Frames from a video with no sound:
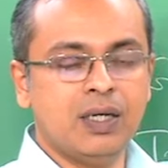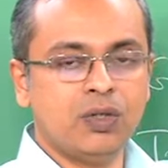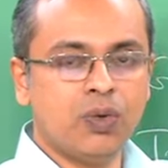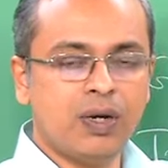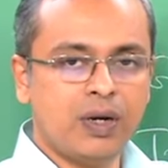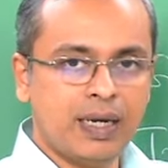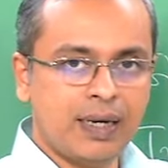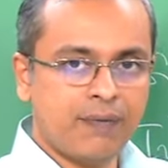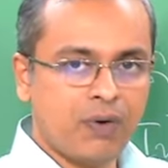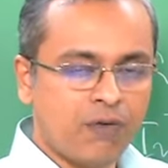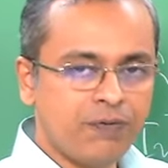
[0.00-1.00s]
You will
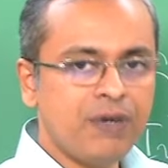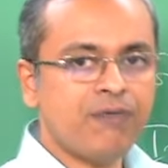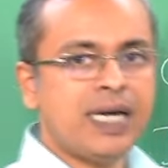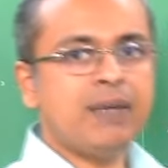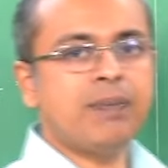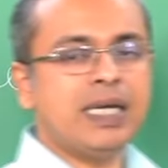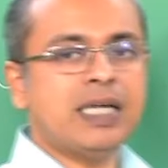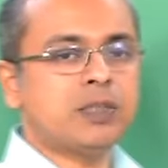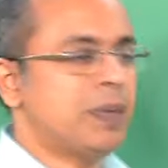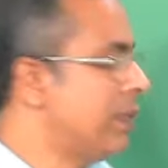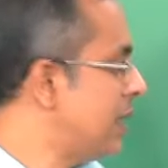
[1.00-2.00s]
often find many
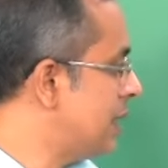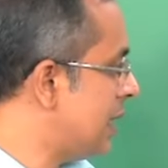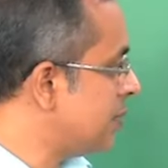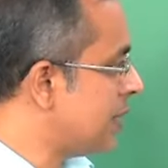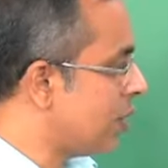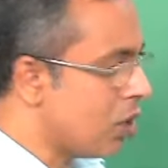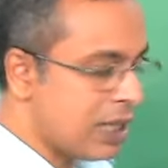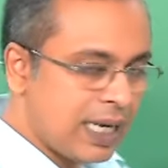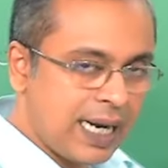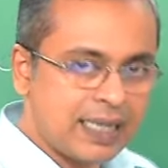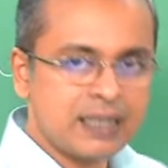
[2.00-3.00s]
experimental setups are
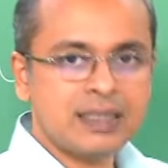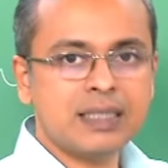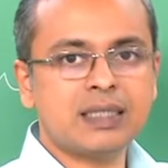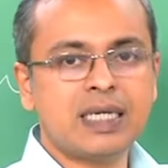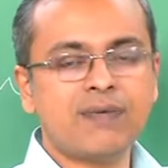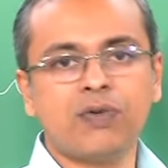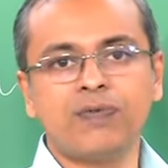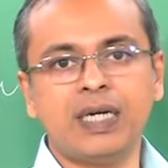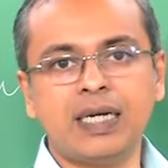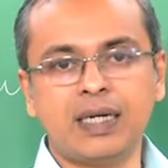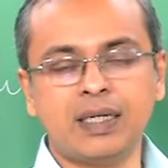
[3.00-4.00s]
not addressing this level of
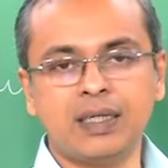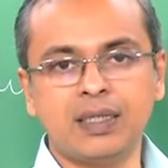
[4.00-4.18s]
detail.